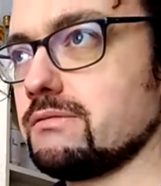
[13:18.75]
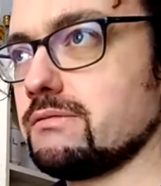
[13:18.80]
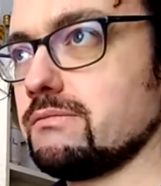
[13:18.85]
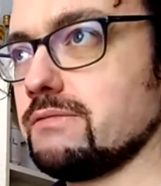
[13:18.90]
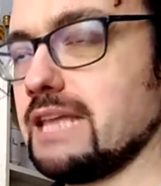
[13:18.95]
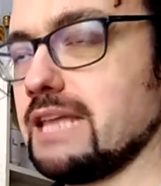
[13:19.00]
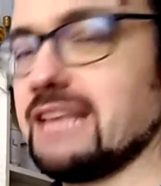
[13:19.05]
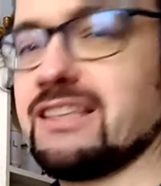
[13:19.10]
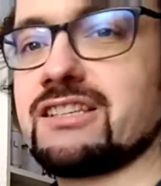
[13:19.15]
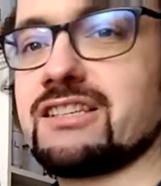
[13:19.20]

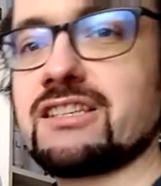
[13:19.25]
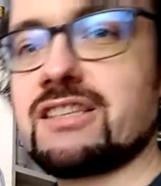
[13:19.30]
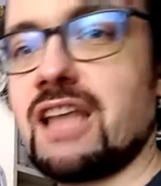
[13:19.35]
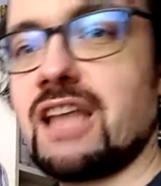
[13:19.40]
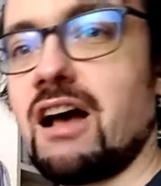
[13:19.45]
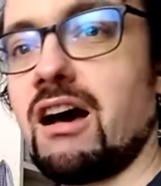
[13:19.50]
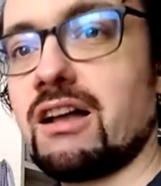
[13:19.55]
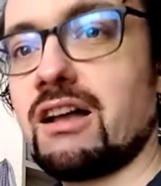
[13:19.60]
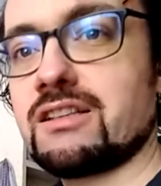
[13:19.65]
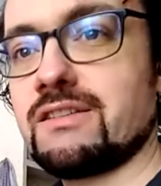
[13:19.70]
They're the
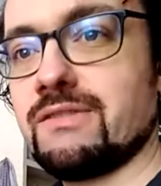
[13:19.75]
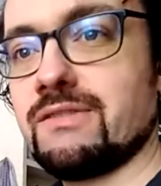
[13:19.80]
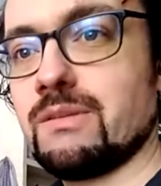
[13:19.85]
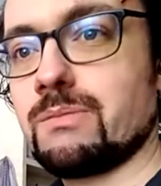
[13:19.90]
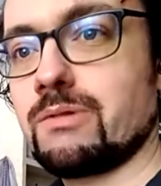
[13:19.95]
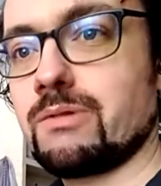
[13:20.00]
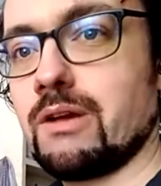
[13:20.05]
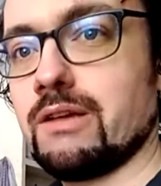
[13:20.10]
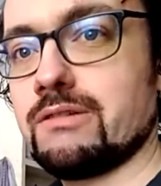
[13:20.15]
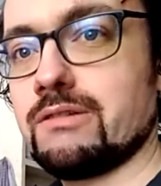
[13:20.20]
start of the
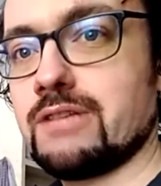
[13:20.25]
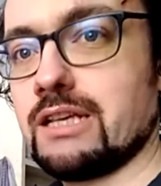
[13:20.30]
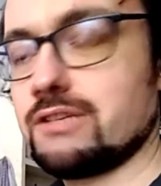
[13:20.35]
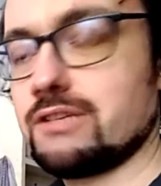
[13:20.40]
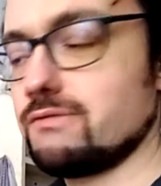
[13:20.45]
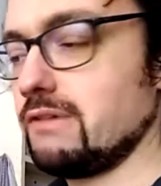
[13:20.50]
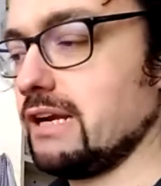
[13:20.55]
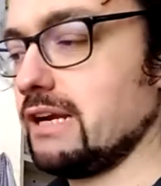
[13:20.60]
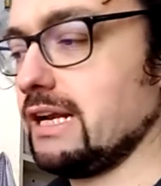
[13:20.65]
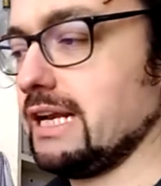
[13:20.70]
process,
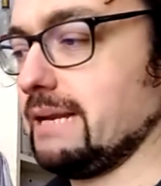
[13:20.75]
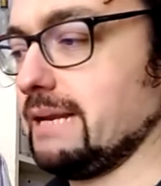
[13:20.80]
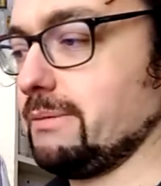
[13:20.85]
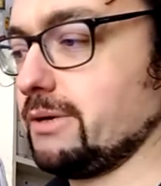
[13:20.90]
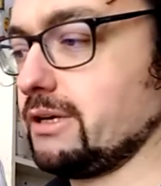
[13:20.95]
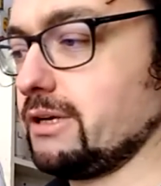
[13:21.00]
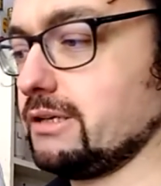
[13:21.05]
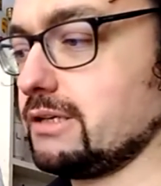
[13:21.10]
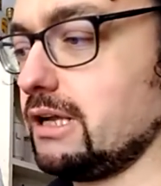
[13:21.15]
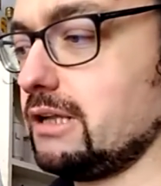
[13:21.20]
really,
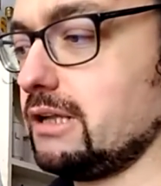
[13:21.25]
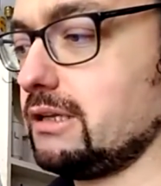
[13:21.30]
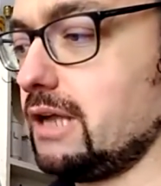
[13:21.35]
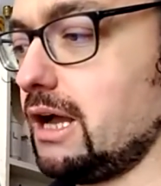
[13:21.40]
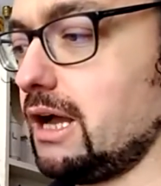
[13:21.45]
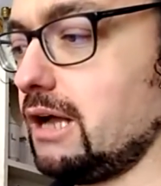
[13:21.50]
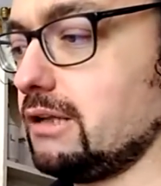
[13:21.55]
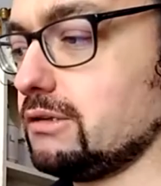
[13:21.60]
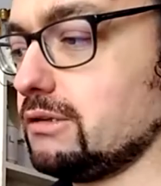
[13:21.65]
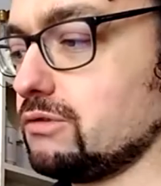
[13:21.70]
because
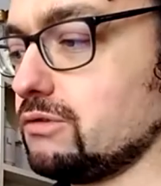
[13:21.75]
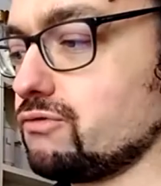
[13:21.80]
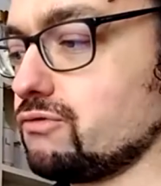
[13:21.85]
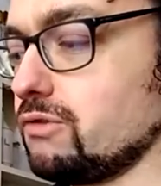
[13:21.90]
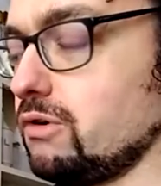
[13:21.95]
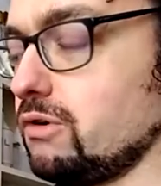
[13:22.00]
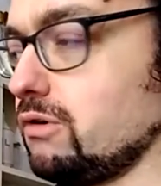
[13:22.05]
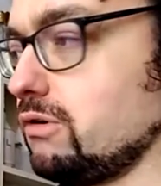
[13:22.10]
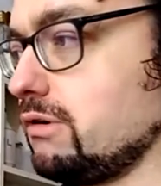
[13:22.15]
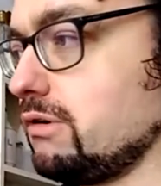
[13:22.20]
I'll
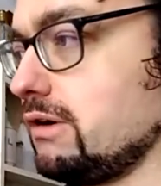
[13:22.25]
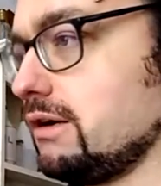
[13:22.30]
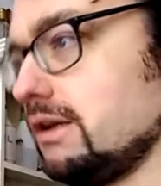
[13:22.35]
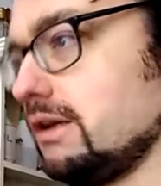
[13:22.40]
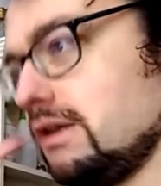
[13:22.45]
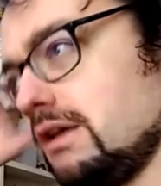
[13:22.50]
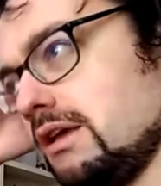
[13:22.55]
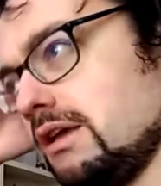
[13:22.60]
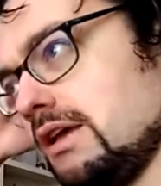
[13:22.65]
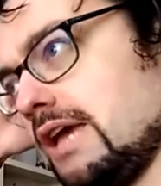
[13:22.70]
draw
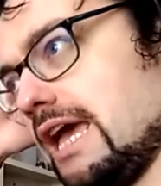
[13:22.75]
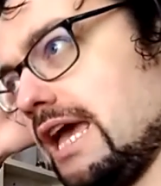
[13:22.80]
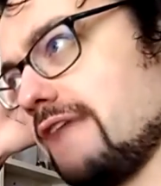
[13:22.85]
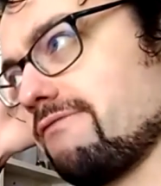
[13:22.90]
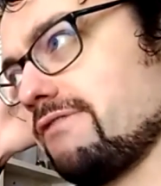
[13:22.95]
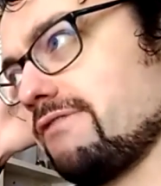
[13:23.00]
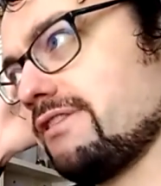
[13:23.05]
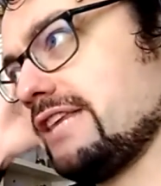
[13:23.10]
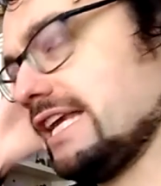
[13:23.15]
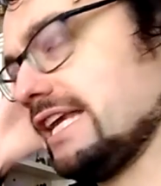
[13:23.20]

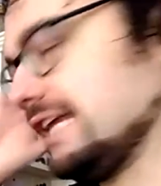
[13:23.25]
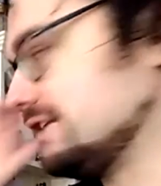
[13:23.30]
everything in